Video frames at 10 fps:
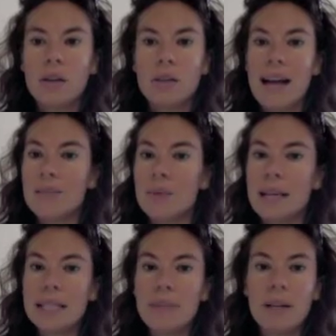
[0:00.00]
That's what
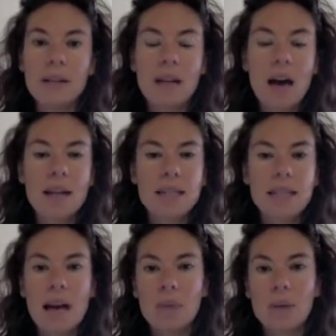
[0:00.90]
I spend a lot of
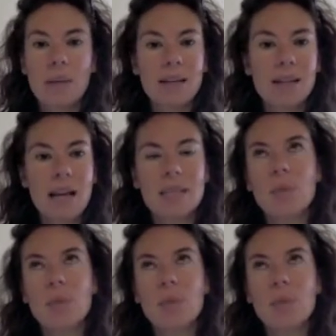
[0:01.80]
time with my clients.